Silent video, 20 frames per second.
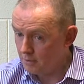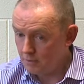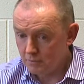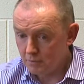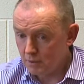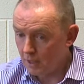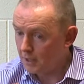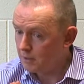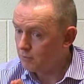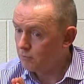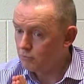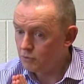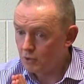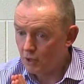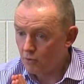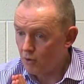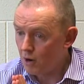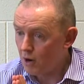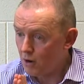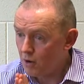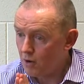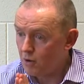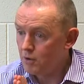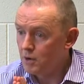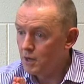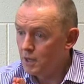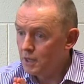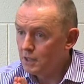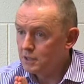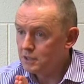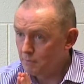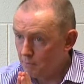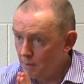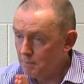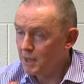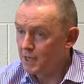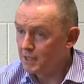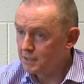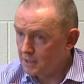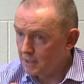like there are some
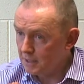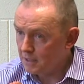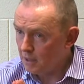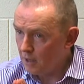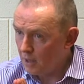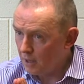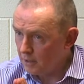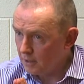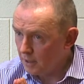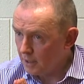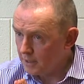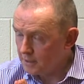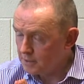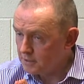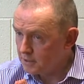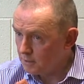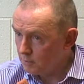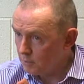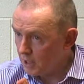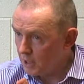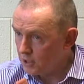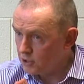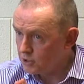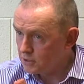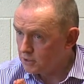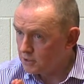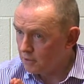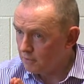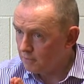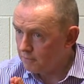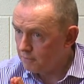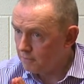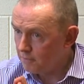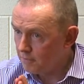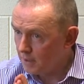amazing online simulation stuff,